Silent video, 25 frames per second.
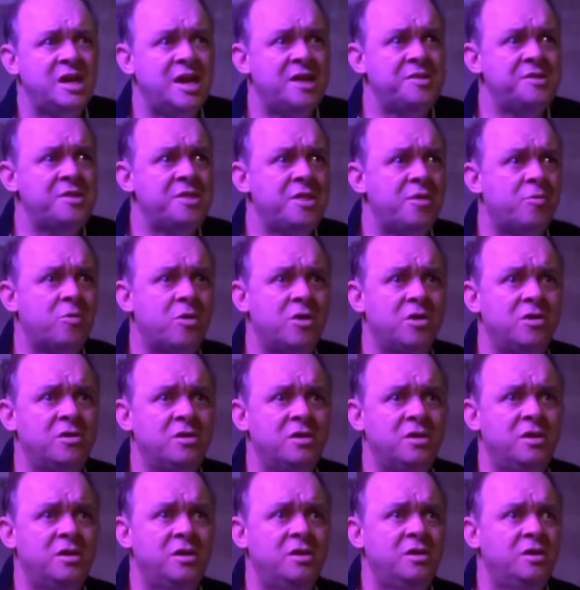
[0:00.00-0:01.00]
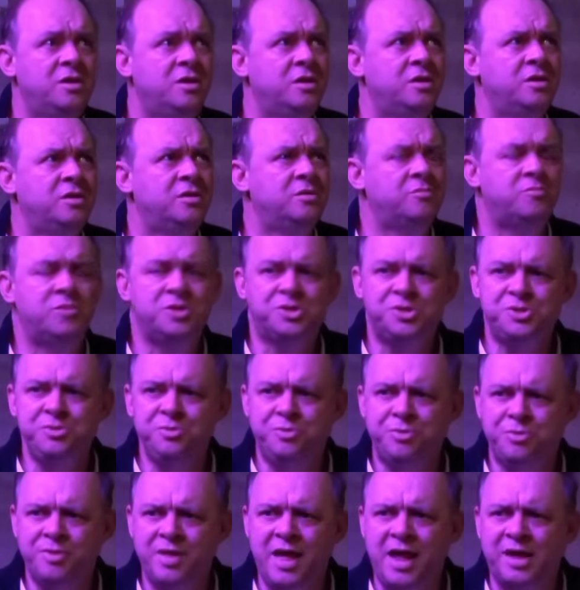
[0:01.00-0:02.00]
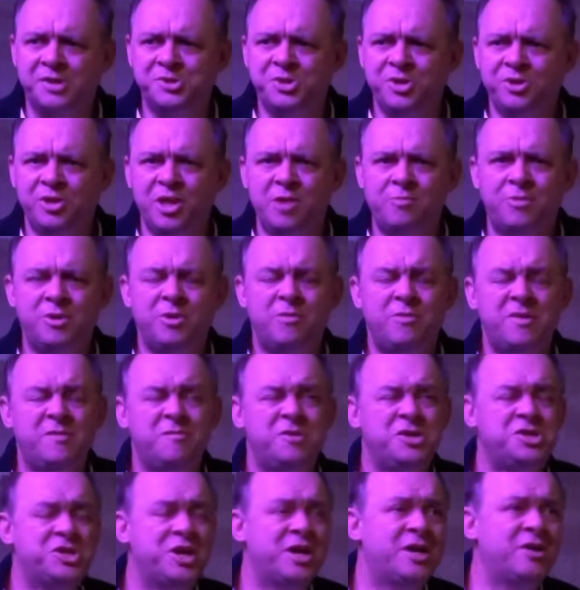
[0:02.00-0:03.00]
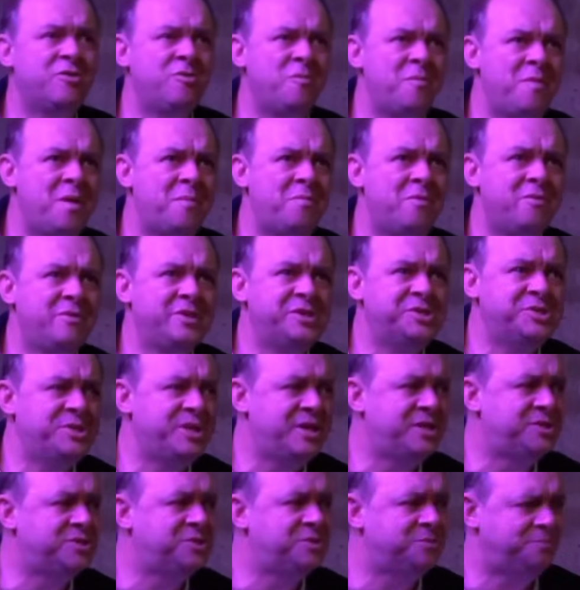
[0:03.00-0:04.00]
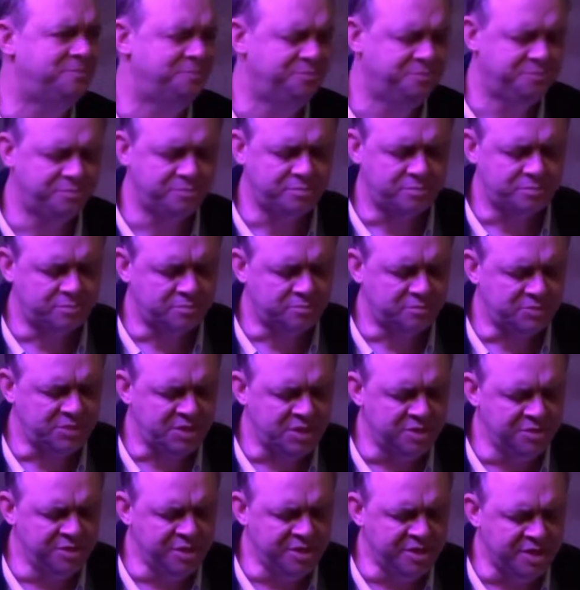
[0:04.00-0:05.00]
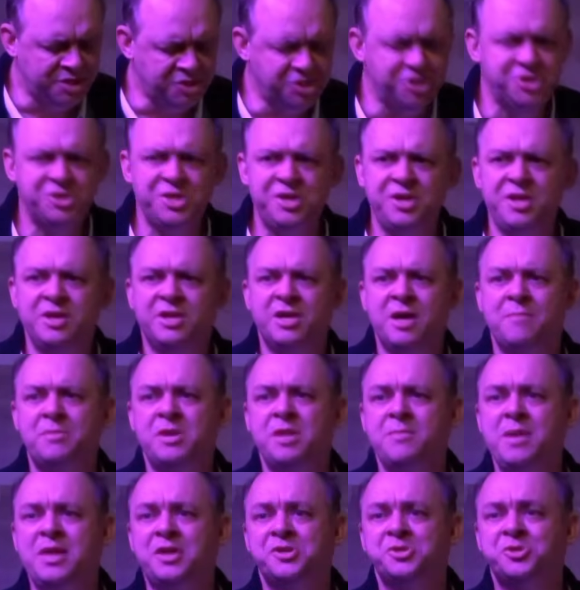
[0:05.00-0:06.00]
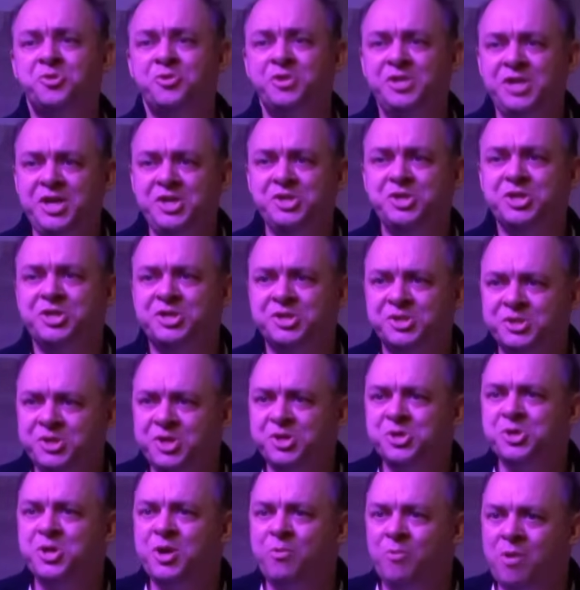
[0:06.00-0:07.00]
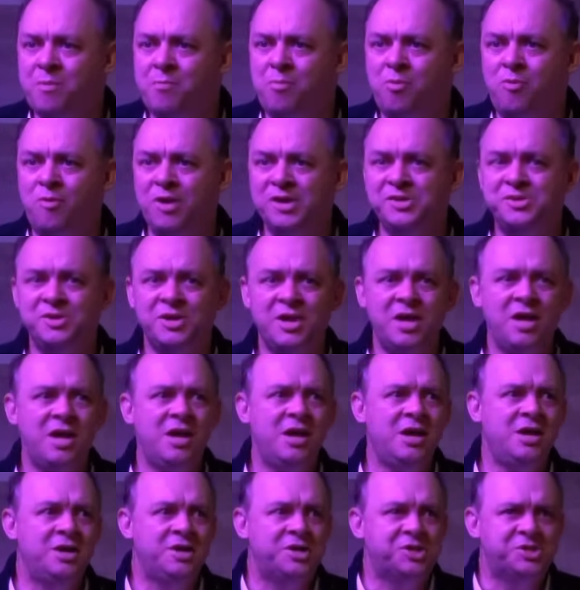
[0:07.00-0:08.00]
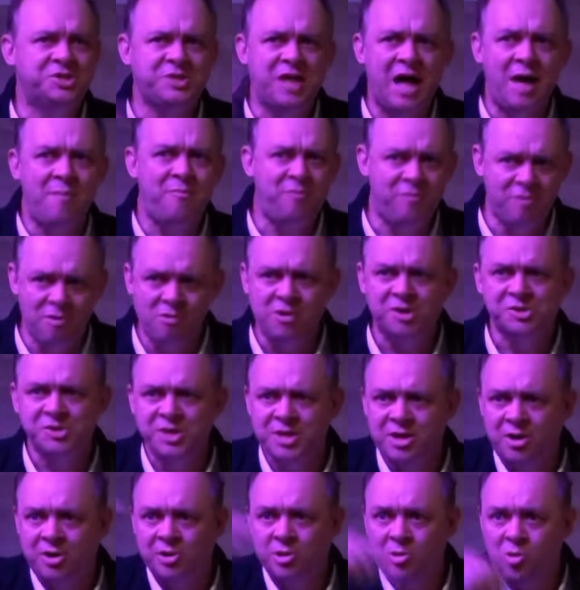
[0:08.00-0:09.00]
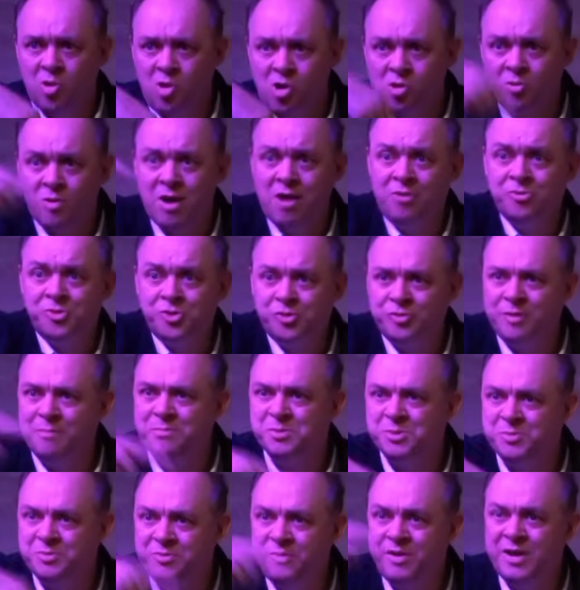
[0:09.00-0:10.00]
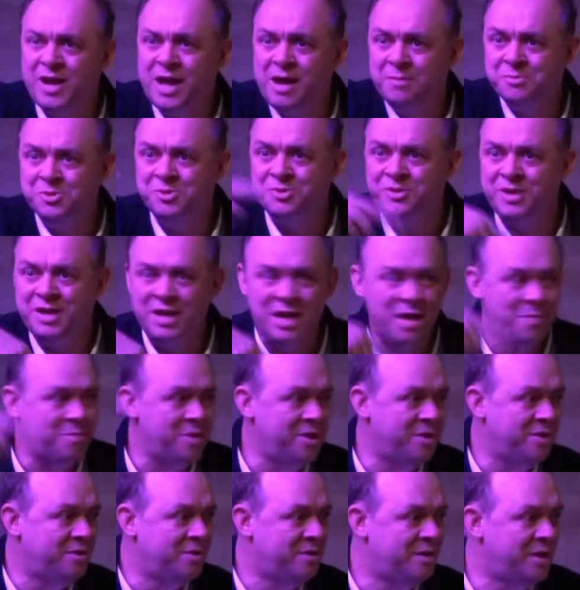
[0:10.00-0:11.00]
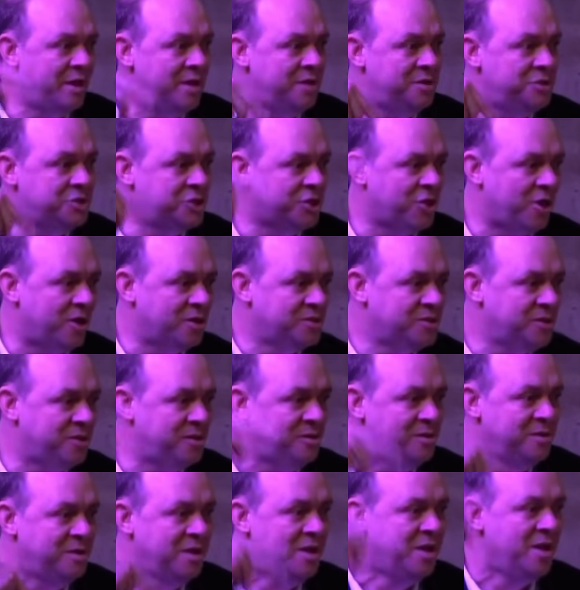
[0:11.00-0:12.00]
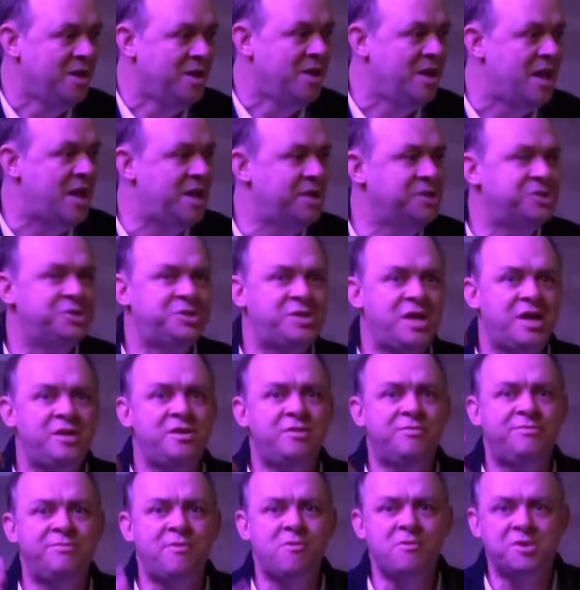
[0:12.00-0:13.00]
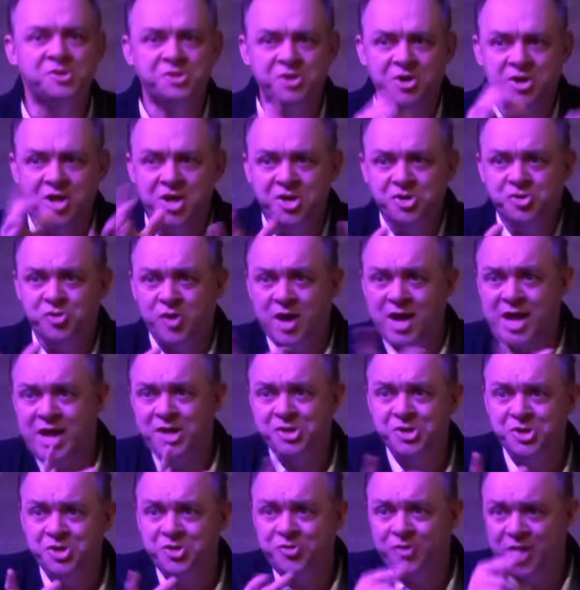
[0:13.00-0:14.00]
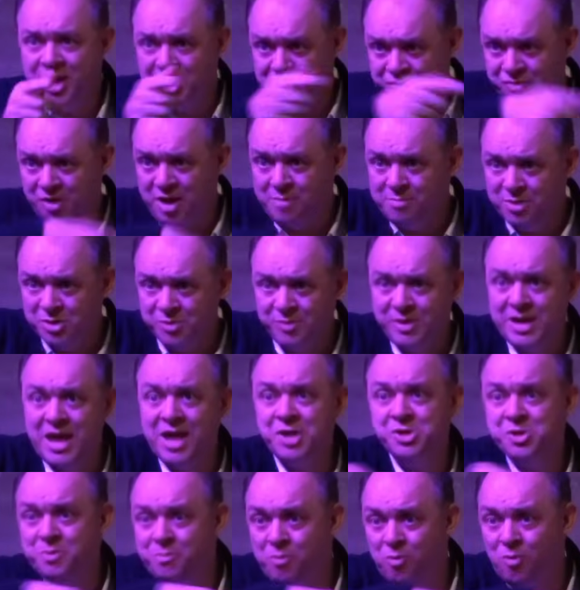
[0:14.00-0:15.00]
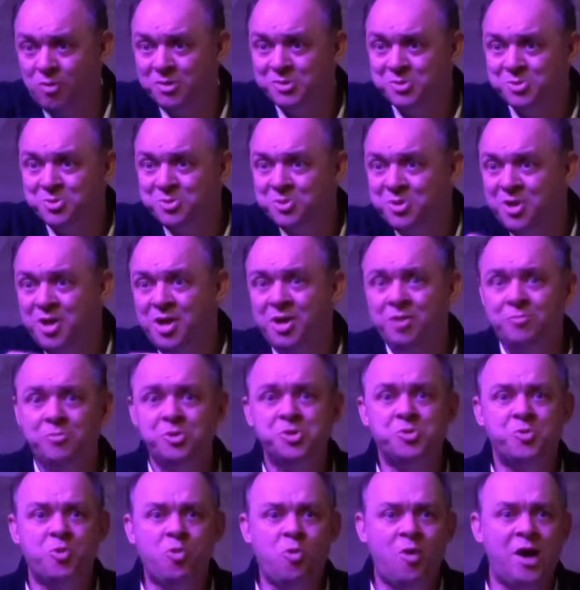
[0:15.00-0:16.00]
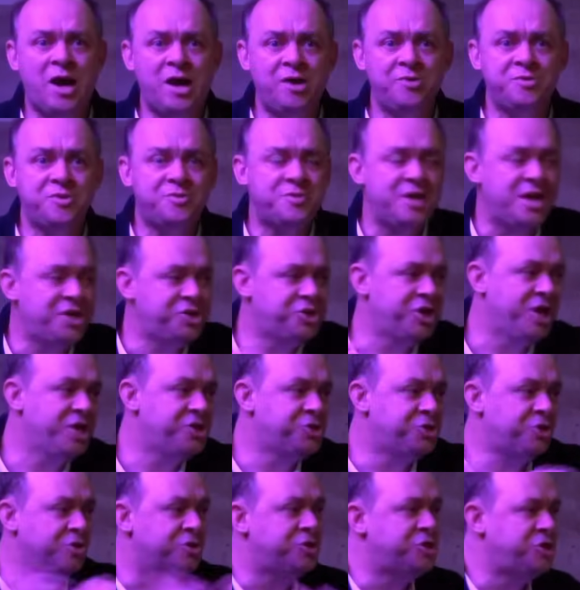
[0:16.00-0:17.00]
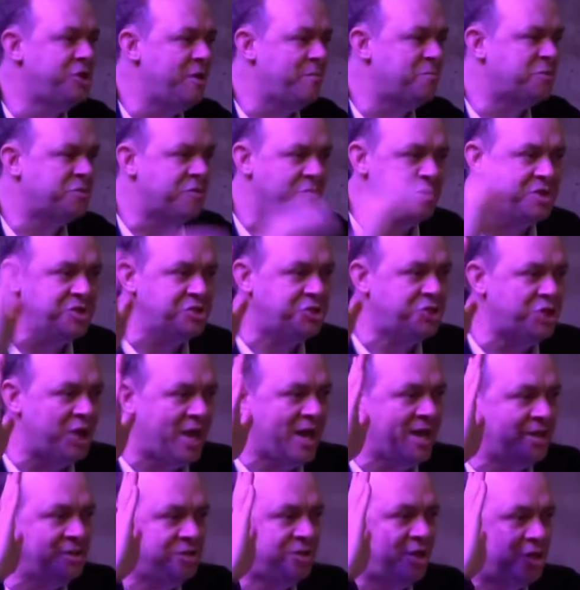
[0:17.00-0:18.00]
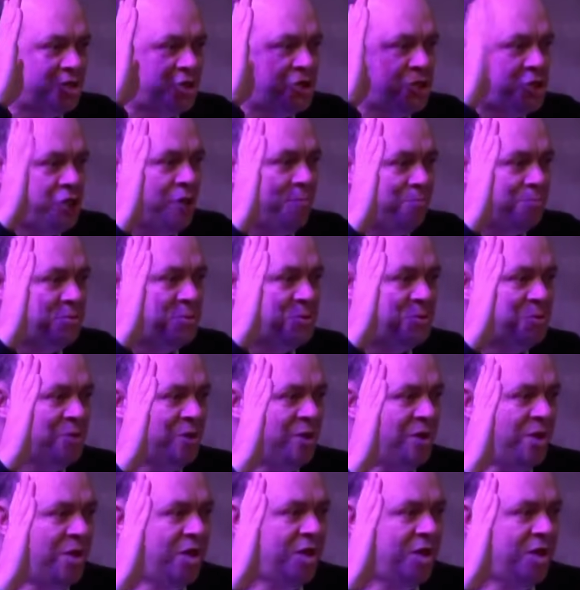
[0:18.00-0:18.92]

And then there were, were two things. The only one which I can remember is that the Dutch East India Company made a strategic decision at one point to stop focusing on long round trips between Amsterdam and, and Jakarta, and instead to focus on intra-Asian trade, trade between Asian ports, which required that they change their ships from these giant Dutch ships